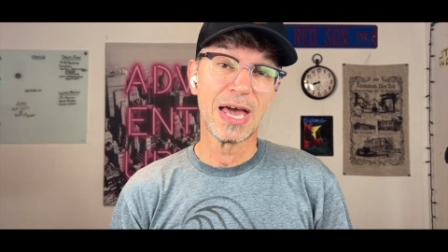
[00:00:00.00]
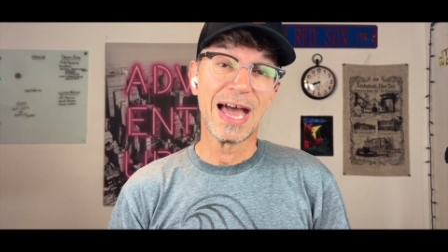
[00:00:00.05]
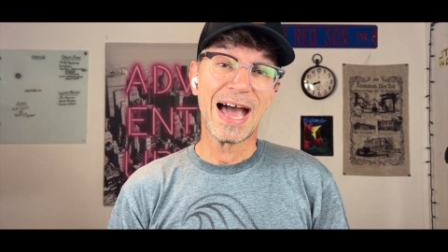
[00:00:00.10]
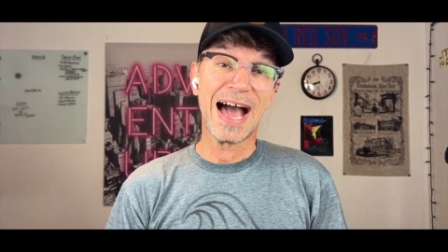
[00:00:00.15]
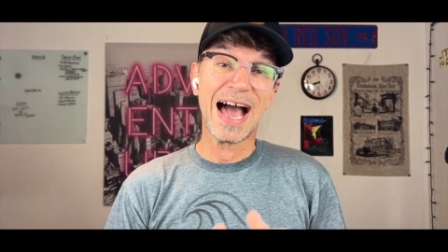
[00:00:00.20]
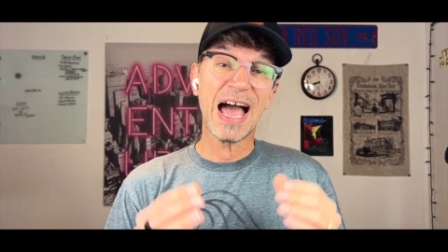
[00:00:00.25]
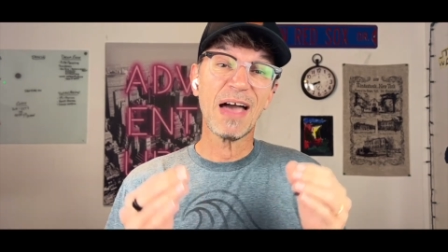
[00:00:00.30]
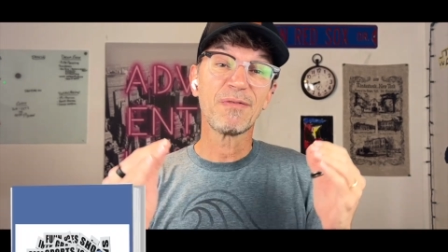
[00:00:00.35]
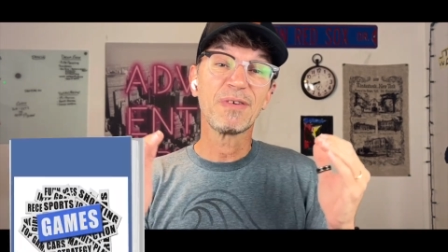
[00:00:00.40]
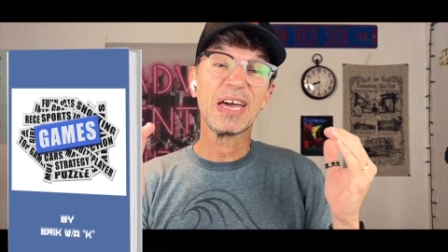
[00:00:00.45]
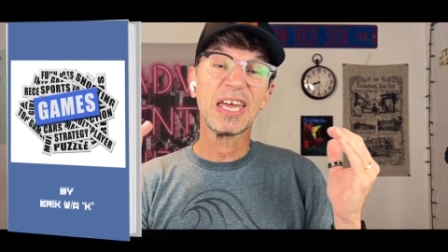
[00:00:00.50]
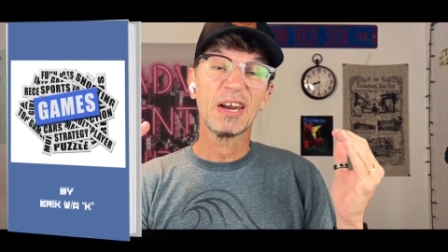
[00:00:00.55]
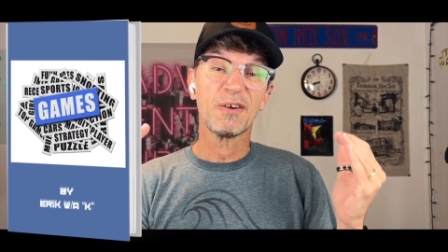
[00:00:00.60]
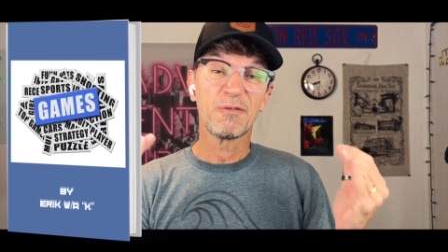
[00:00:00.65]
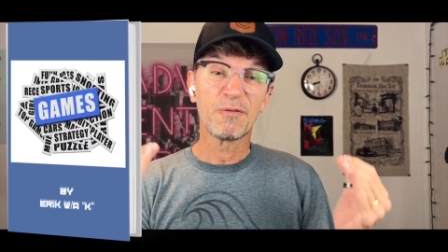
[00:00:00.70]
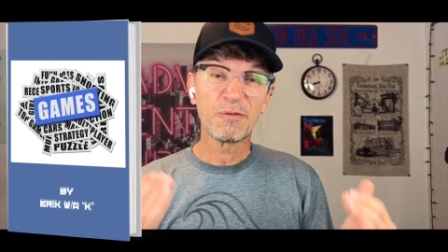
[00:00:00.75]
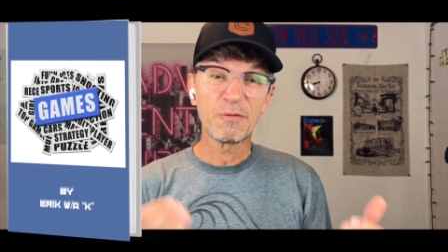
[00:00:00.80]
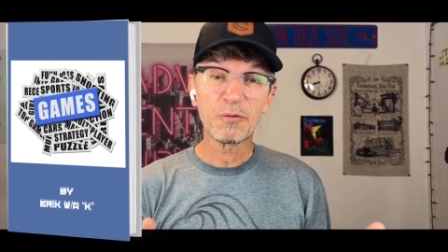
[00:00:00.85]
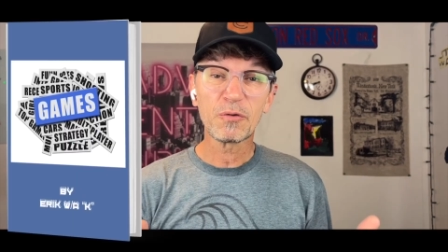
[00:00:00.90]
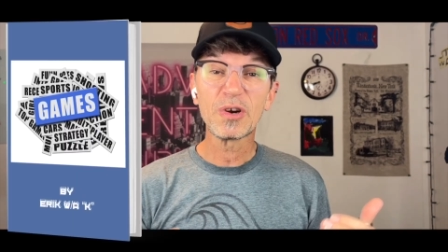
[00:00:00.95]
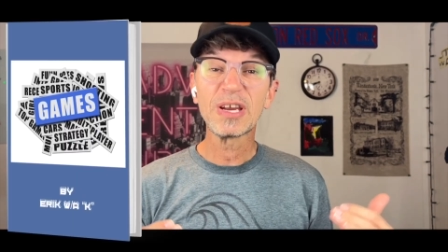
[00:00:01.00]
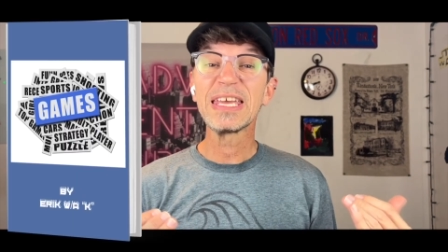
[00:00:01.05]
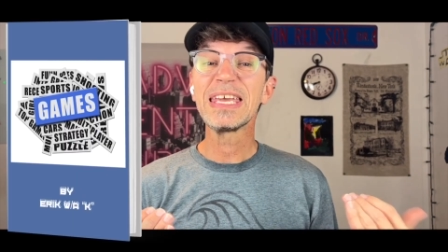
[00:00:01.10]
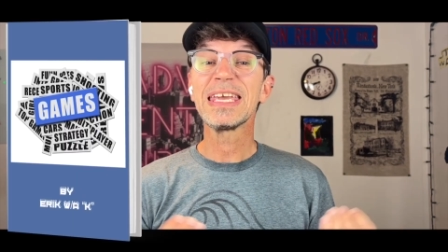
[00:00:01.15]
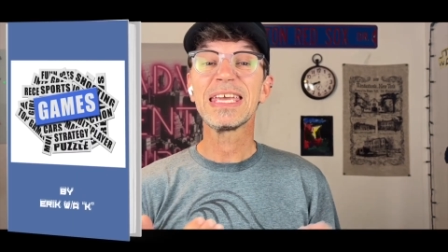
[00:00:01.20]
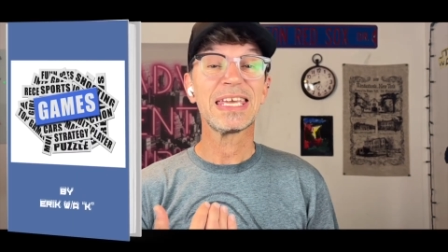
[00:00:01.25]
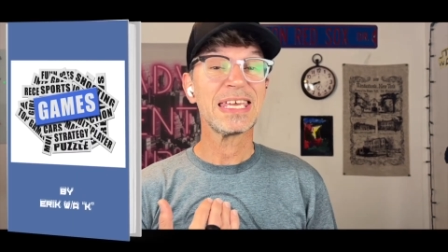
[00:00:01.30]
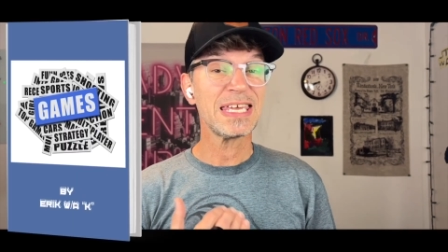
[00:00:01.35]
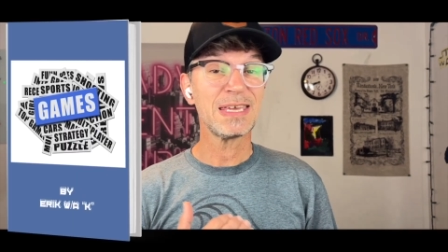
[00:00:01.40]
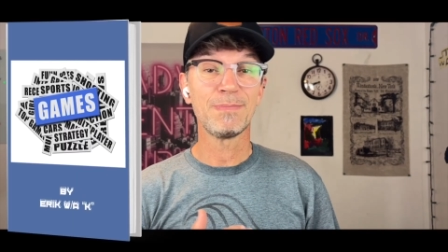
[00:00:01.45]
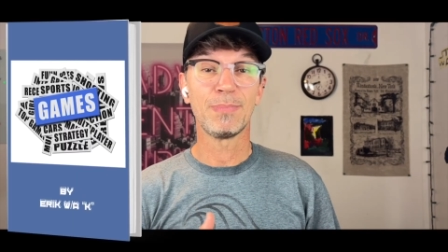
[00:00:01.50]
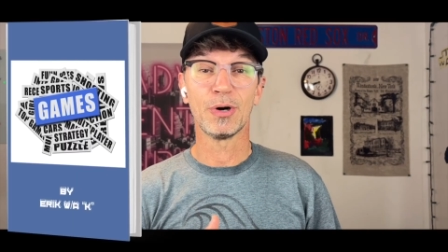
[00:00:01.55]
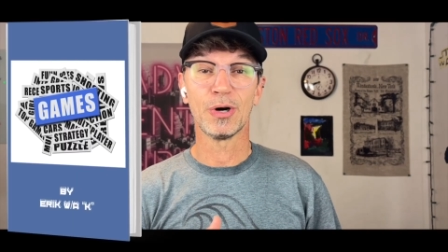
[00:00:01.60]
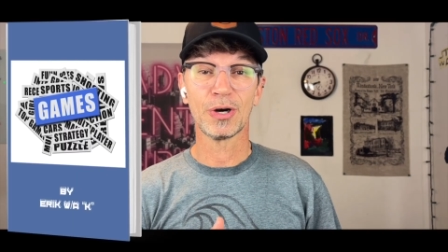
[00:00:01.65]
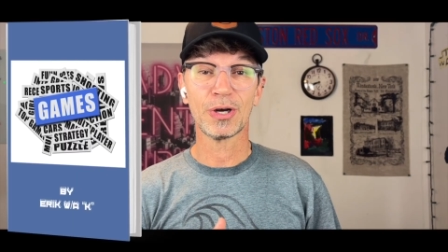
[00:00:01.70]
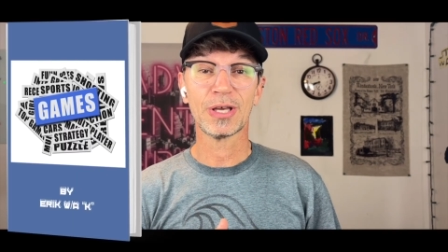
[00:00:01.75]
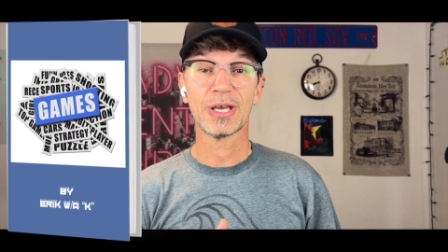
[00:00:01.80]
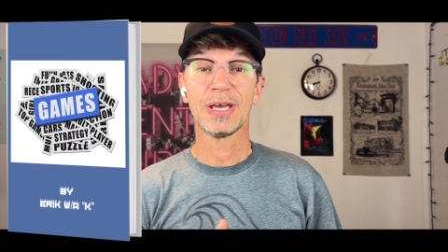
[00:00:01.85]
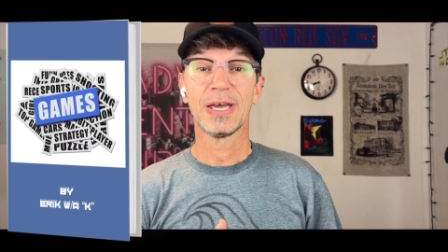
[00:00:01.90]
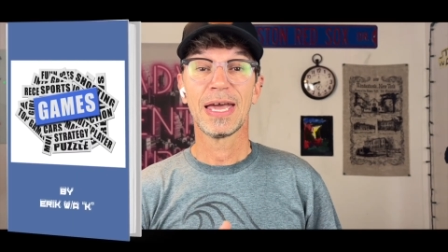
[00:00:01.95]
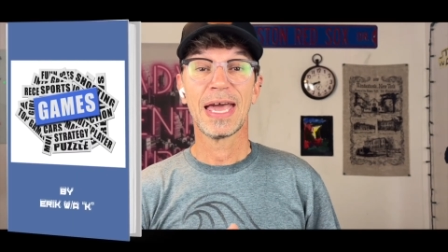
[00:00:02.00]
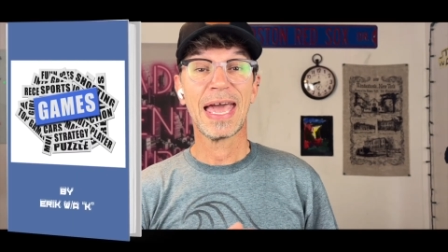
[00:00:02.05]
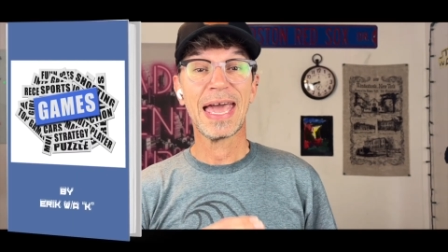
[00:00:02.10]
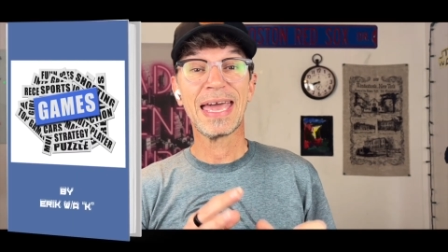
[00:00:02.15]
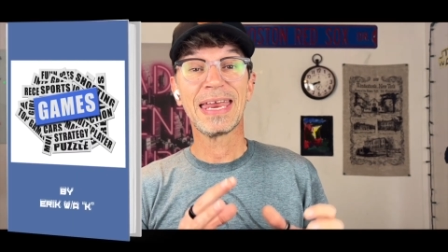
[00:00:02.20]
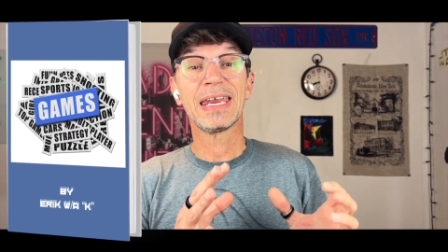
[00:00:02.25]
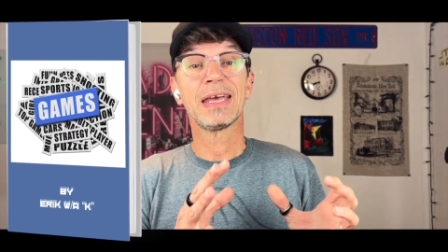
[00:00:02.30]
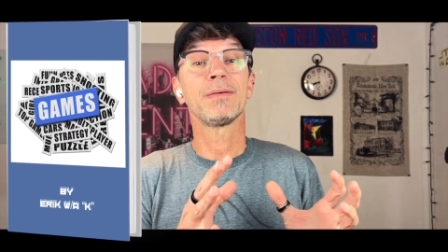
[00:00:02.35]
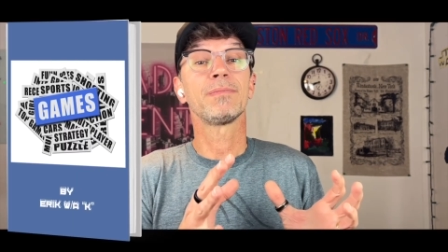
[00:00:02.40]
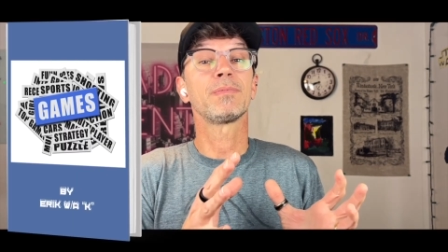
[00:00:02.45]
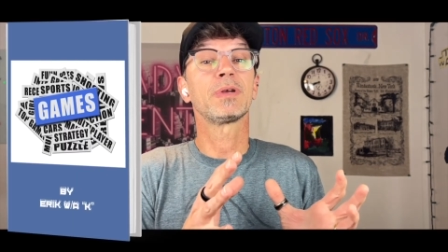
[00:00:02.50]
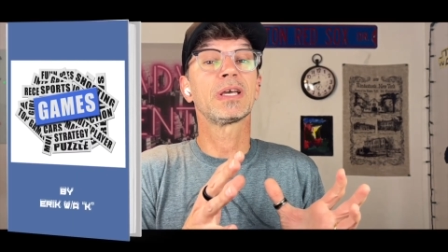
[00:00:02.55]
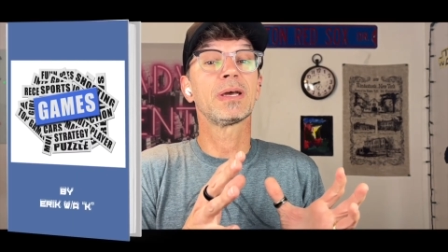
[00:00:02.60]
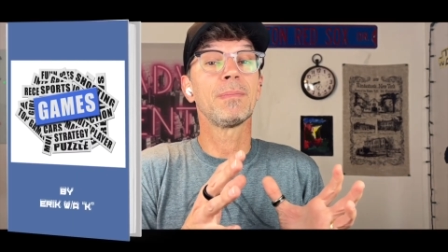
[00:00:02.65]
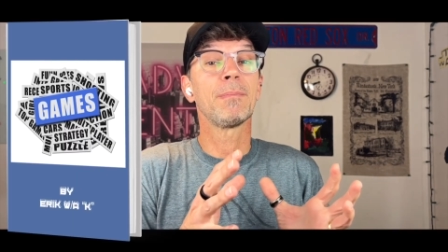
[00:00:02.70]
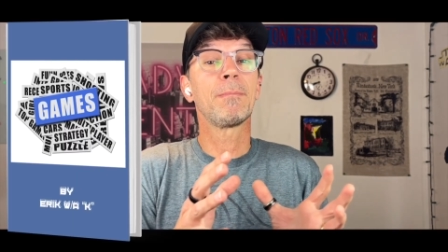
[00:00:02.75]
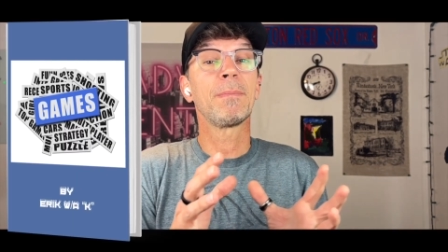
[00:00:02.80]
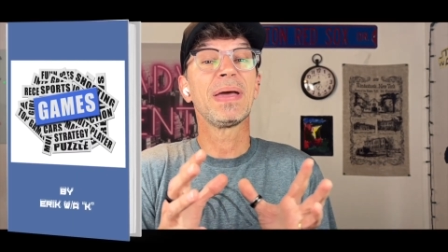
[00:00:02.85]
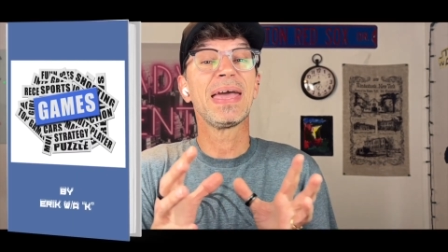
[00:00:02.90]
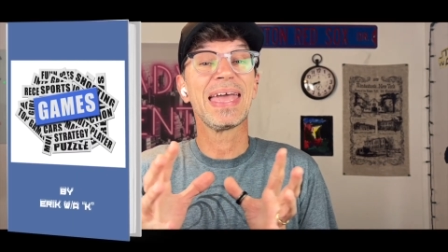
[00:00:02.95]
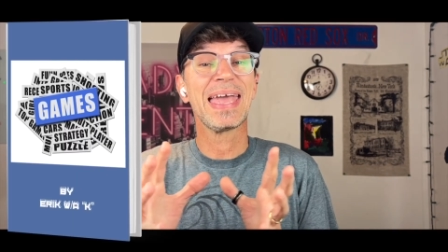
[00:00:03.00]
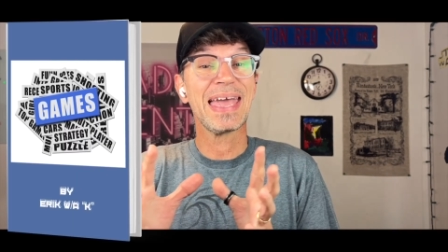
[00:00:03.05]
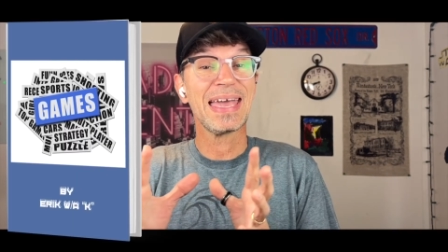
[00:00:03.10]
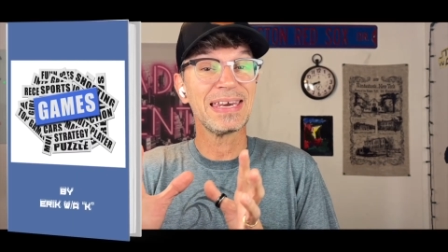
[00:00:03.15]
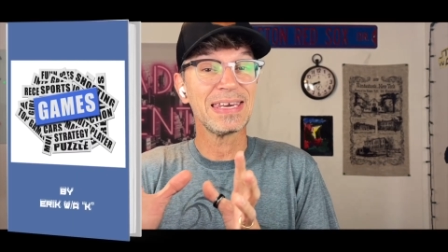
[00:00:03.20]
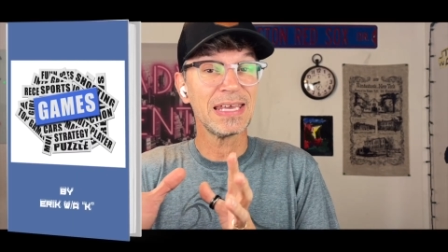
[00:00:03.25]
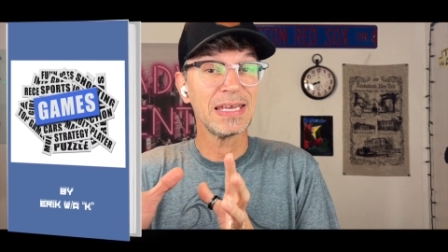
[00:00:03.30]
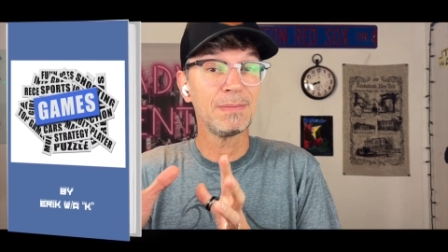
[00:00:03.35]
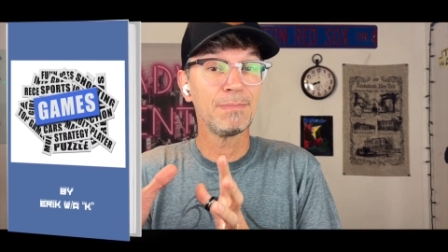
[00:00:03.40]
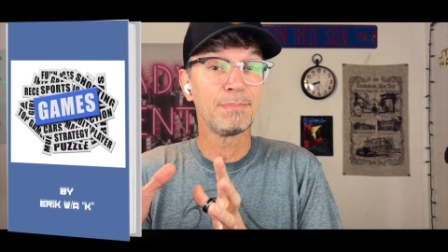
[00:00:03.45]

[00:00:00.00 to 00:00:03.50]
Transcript: I've got a free ebook and a companion